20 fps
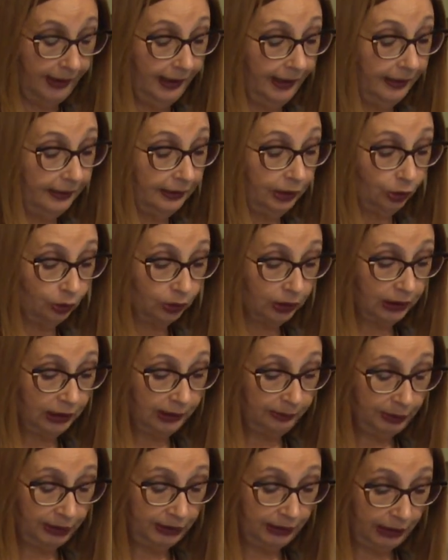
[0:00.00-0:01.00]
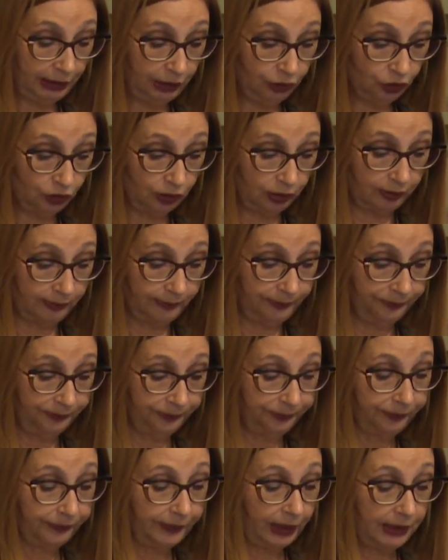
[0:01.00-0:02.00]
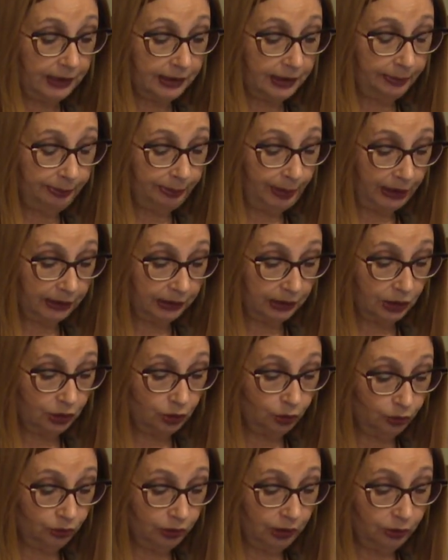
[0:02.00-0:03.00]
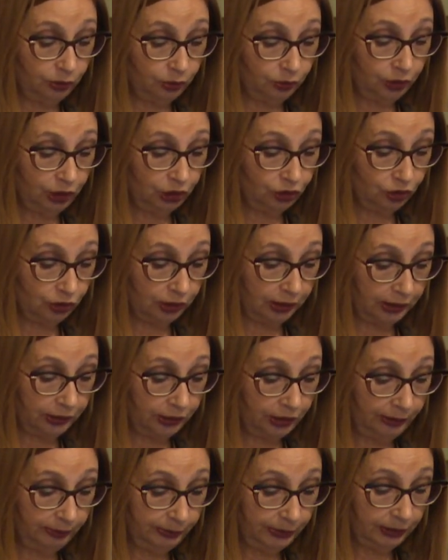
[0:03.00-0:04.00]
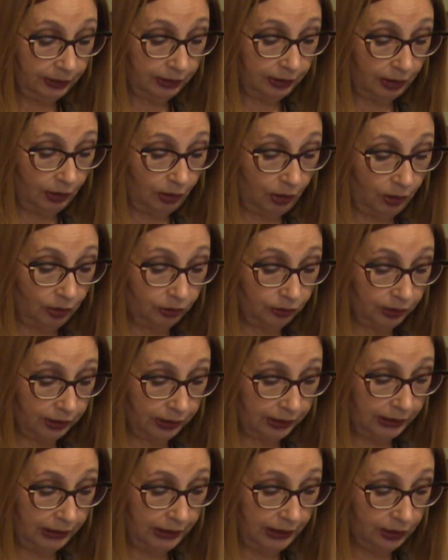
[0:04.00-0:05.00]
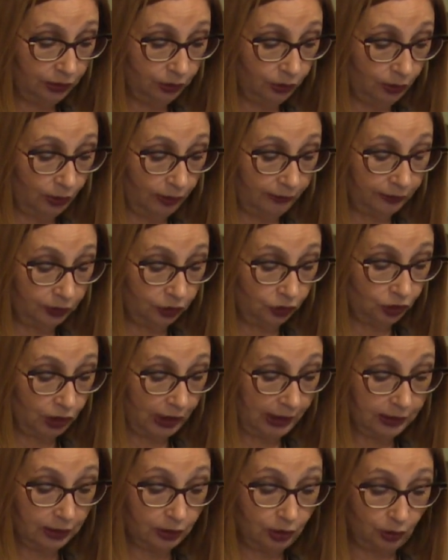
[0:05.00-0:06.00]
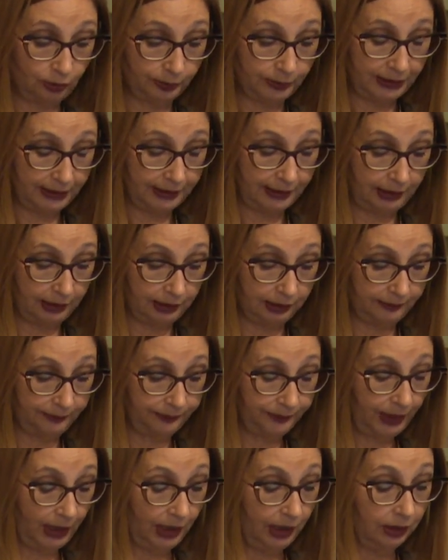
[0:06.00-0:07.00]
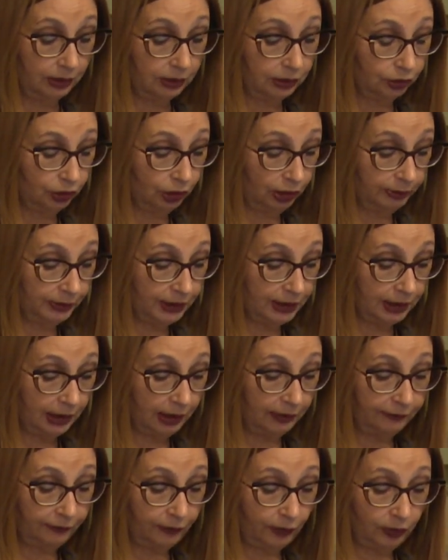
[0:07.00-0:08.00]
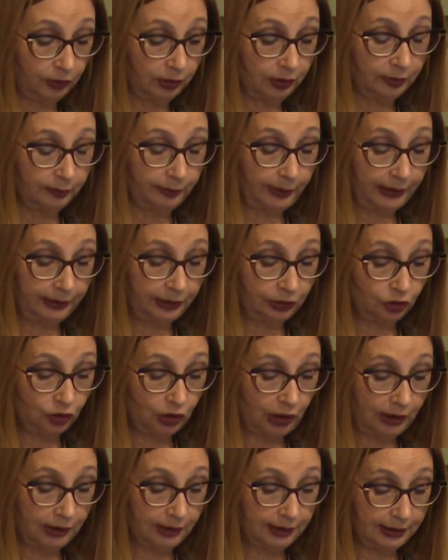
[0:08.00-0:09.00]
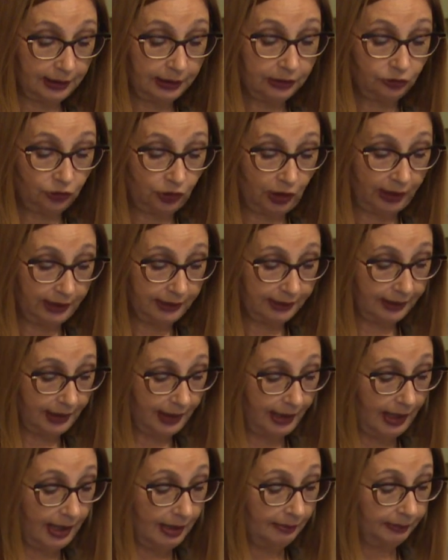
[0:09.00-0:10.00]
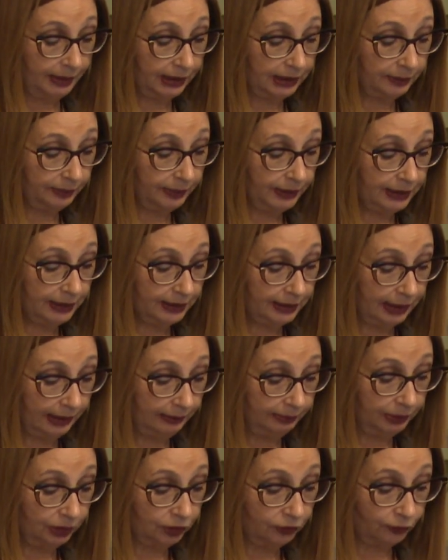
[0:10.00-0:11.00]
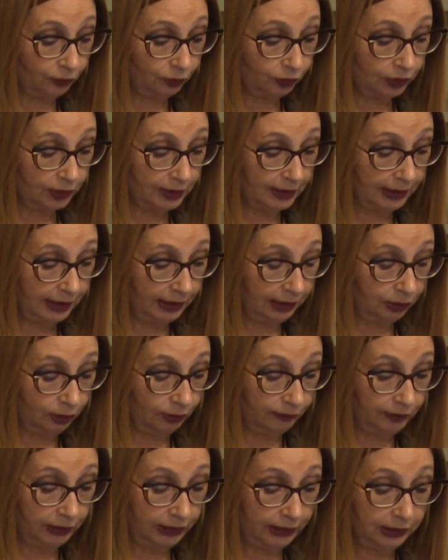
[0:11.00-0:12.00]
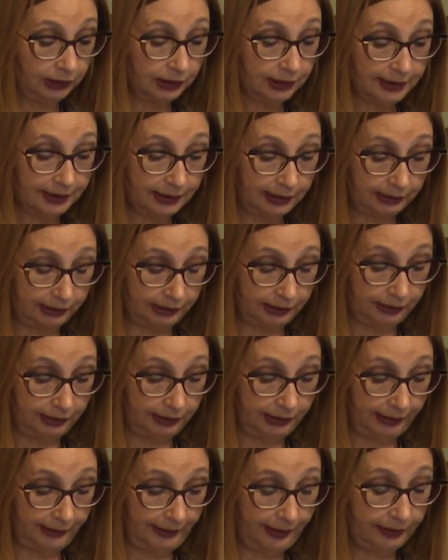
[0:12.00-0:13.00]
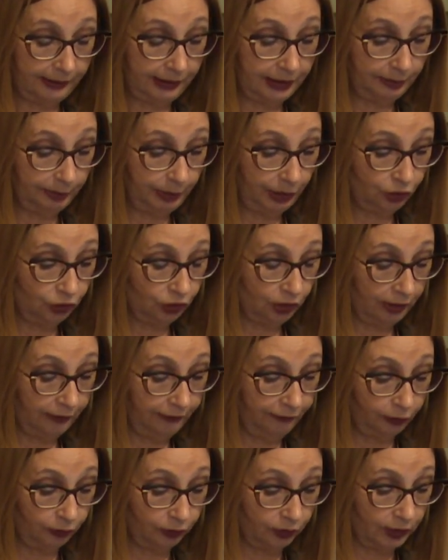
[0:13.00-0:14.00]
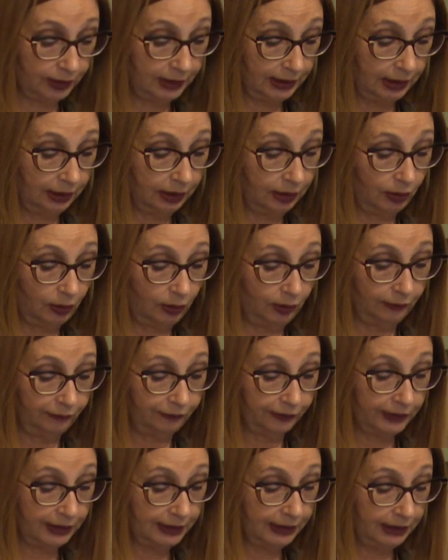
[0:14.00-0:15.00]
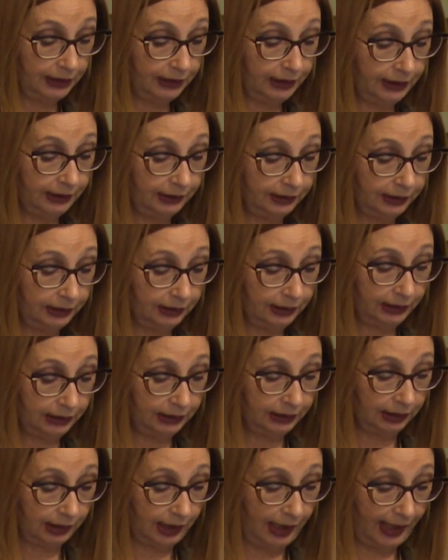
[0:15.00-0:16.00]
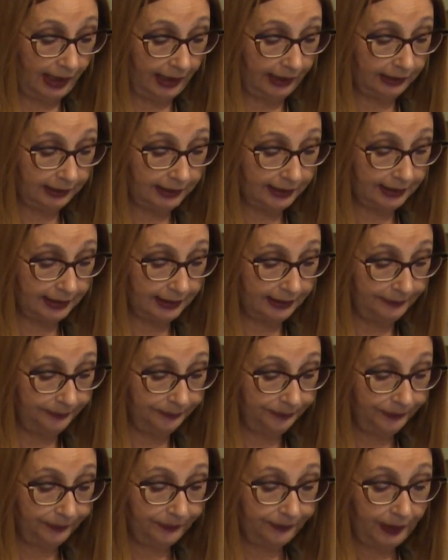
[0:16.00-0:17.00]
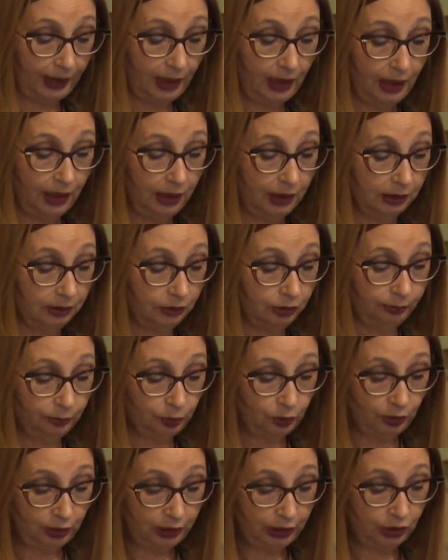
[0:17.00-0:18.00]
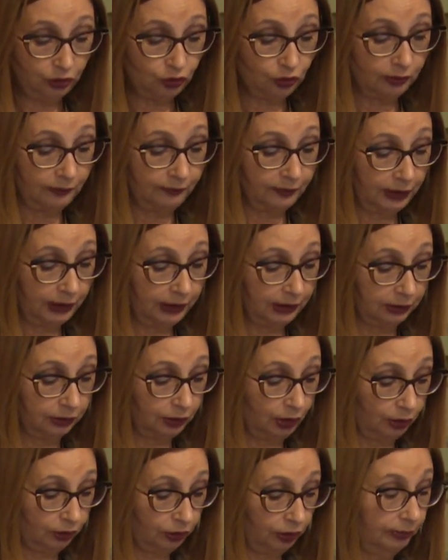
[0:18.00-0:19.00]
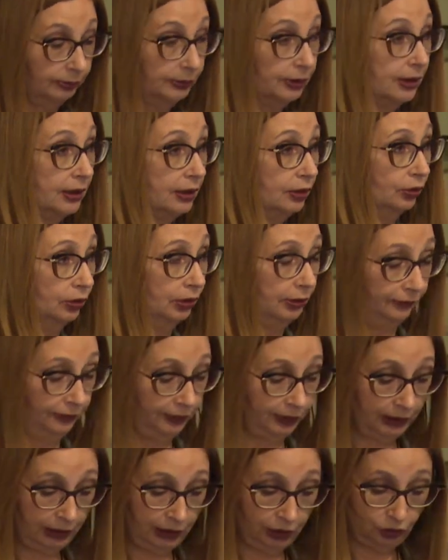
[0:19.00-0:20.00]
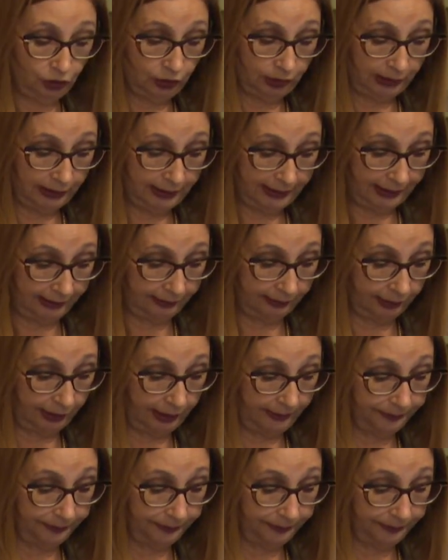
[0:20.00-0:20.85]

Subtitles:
The only limitation is the parent's duty to reach an agreement on the issue of the child's domicile. The domicile followed by the child's address must be established for the sake of legal certainty, and especially for the sake of facilitating legal acts, communication of legal documents, notification, etc.